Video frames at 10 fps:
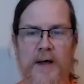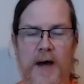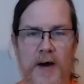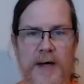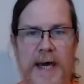
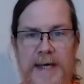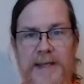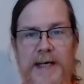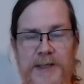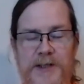Okay,
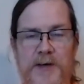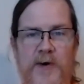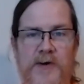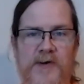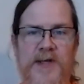that is
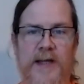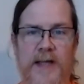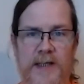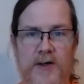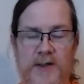super interesting.
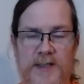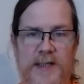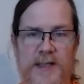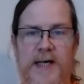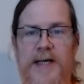That's Cost
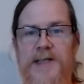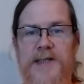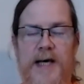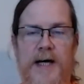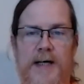
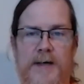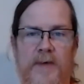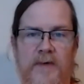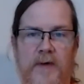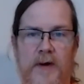Insights
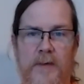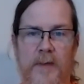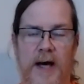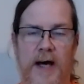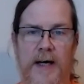from
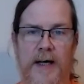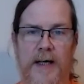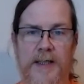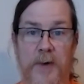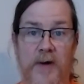
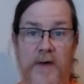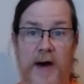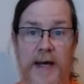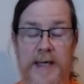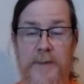
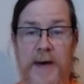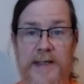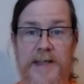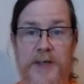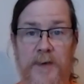Spotify and the
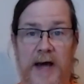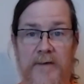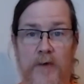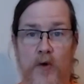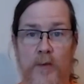Backstage
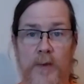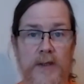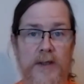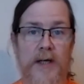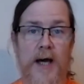platform.
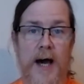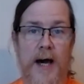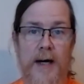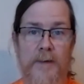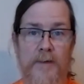
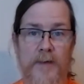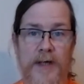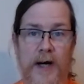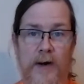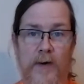I'm
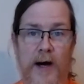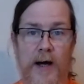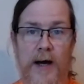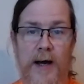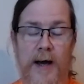
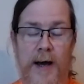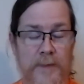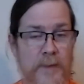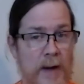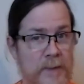
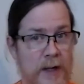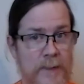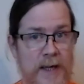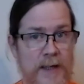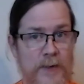going to
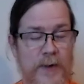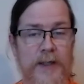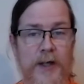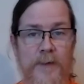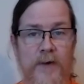be doing a
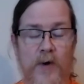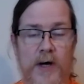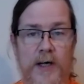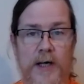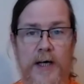little bit of
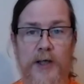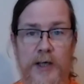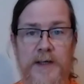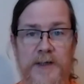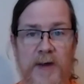work
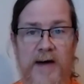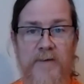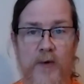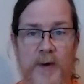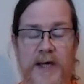looking at this
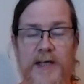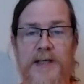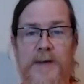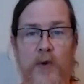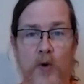platform. I think it's
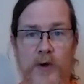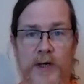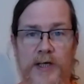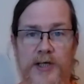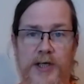an
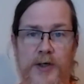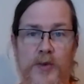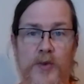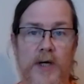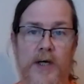important
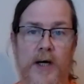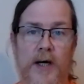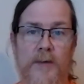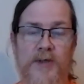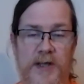issue.
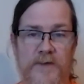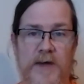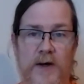shifting